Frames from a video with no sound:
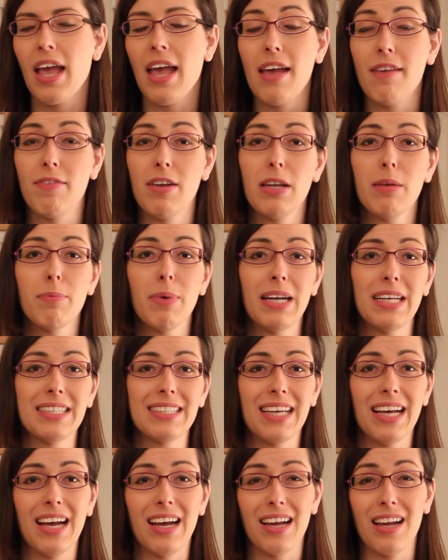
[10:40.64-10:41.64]
If
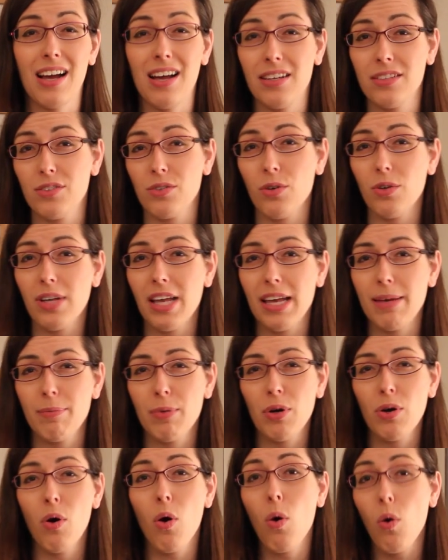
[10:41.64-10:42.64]
anybody's a console
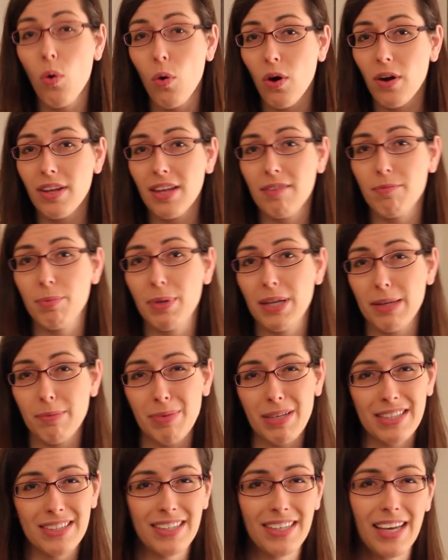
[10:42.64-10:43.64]
gamer or they've played
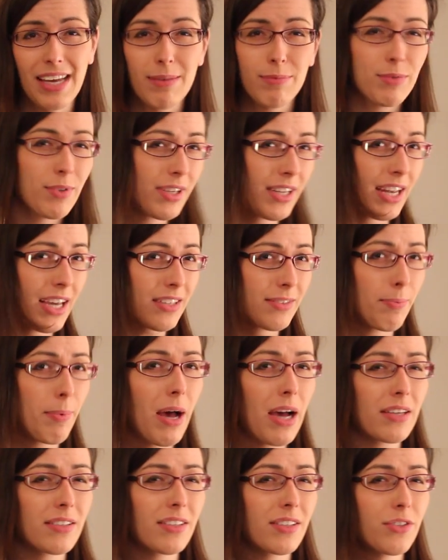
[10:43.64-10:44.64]
PC games with an
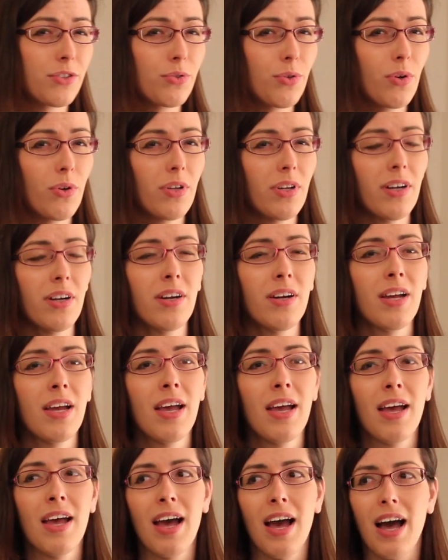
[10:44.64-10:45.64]
Xbox controller,
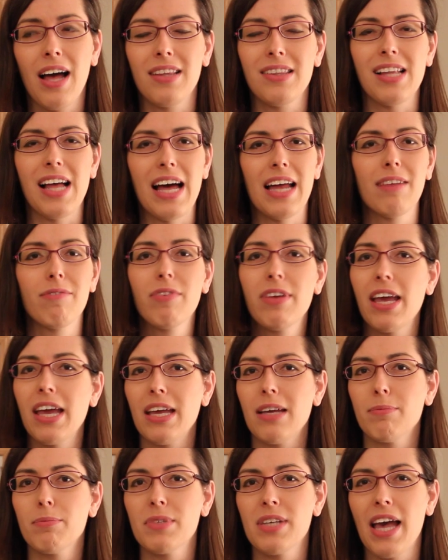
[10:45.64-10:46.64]
a lot of
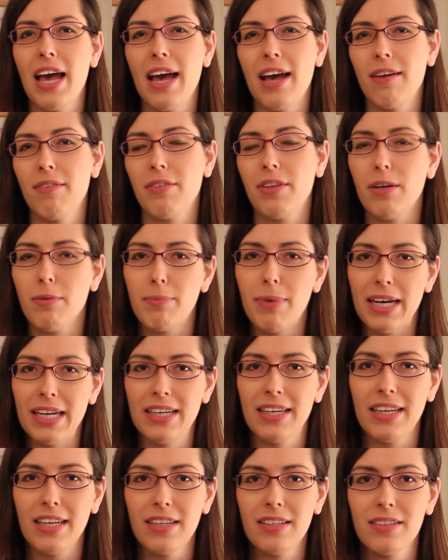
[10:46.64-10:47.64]
games have their
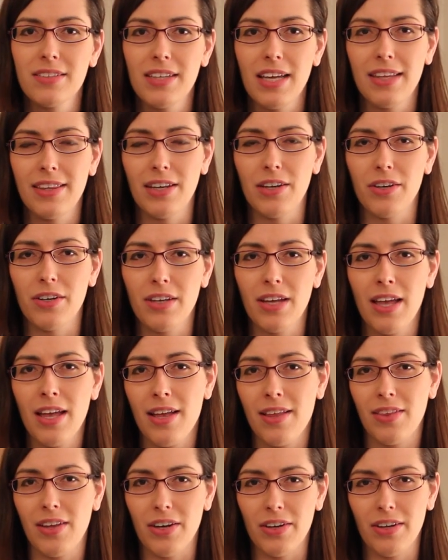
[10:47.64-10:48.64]
bindings and their
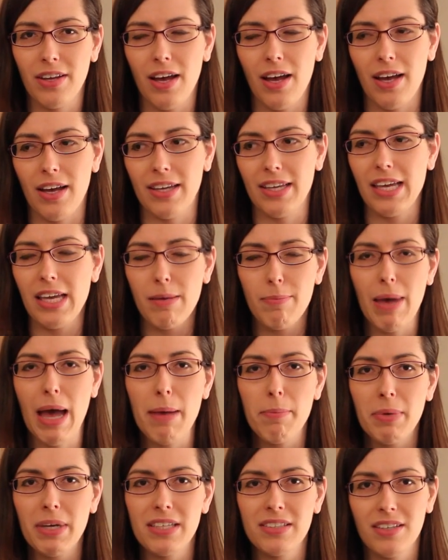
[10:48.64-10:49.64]
their uh, key
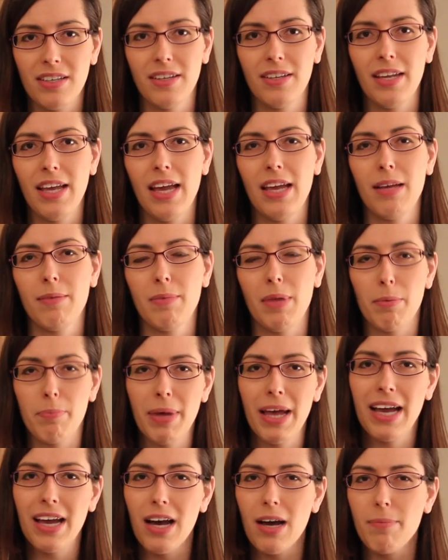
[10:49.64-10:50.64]
mappings in game. They'll
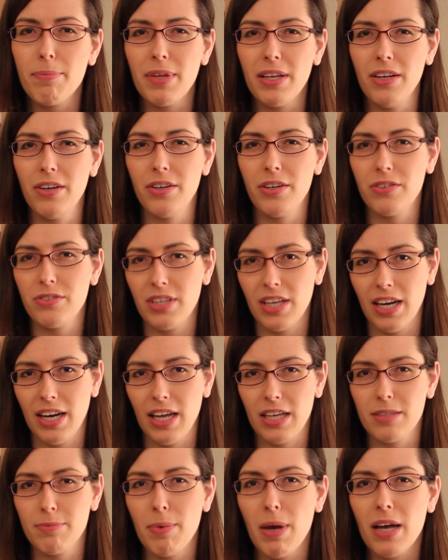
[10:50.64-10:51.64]
pick up that you're using an
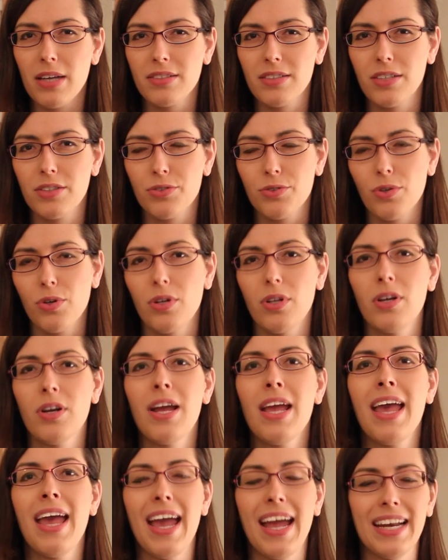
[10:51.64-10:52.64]
Xbox controller
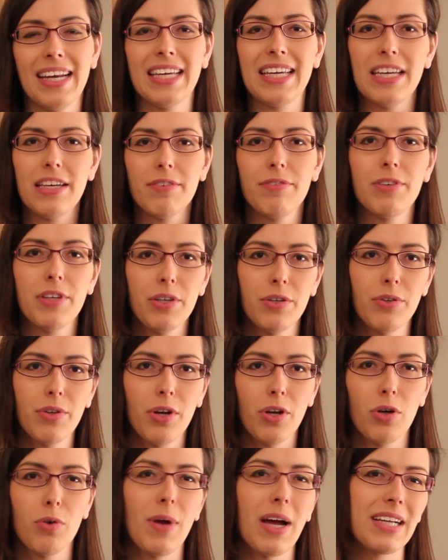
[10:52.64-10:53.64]
and give you
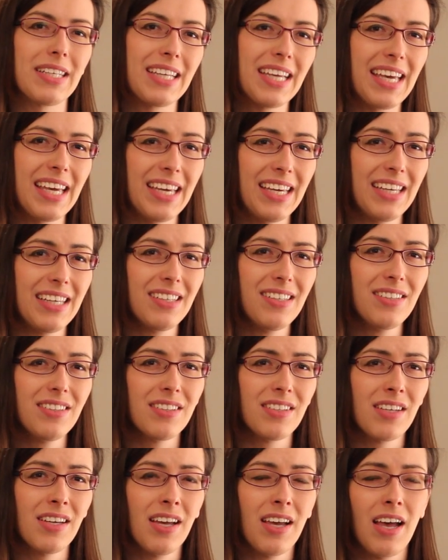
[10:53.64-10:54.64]
the correct
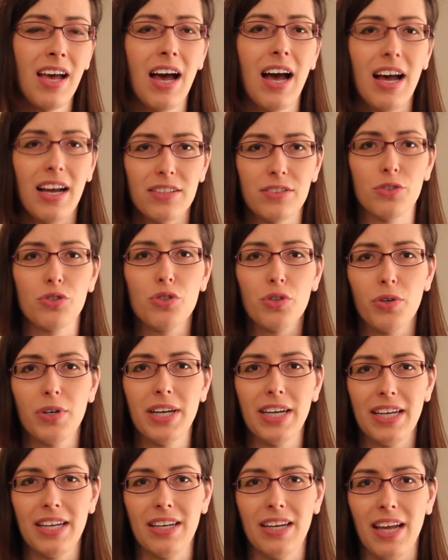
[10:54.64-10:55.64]
keys on
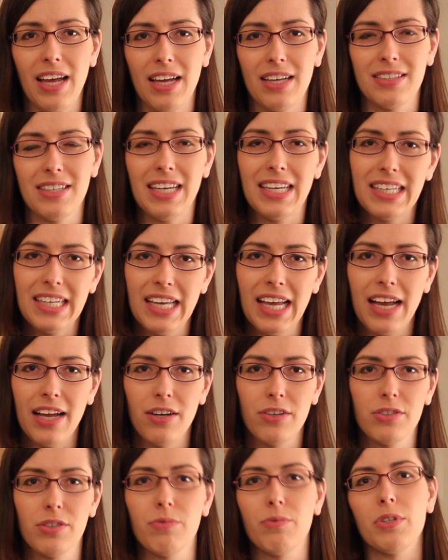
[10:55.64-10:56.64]
screen as
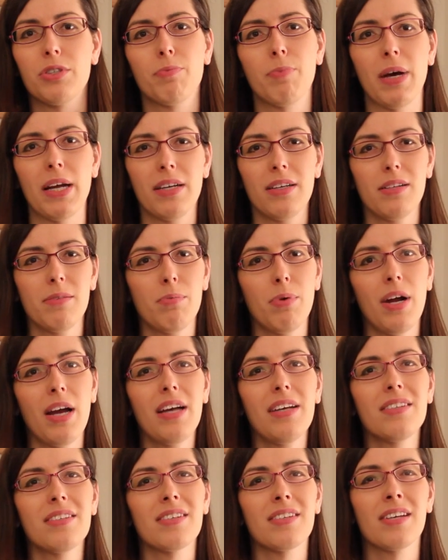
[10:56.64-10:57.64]
indicators of which button to
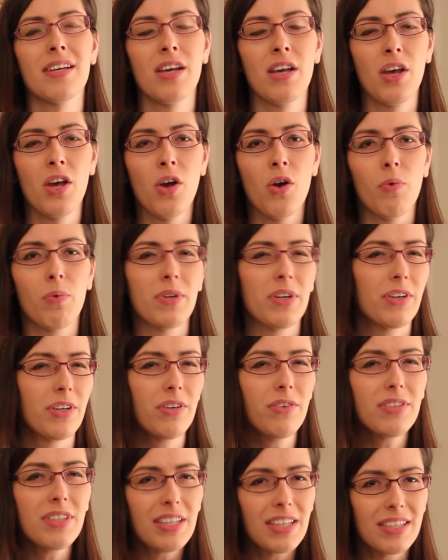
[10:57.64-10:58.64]
press. When you're
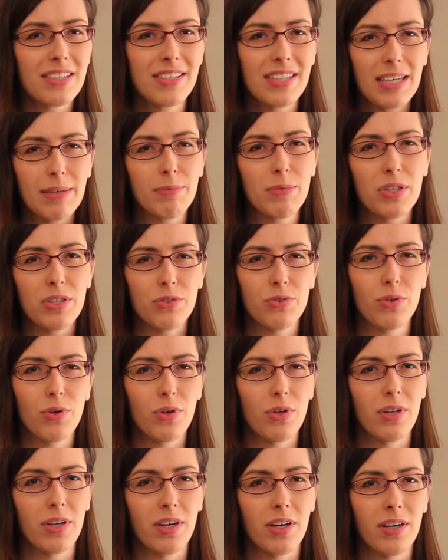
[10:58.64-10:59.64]
using the Steam
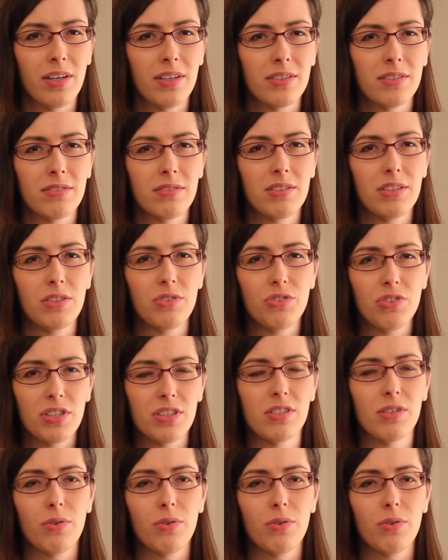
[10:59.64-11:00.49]
controller, you just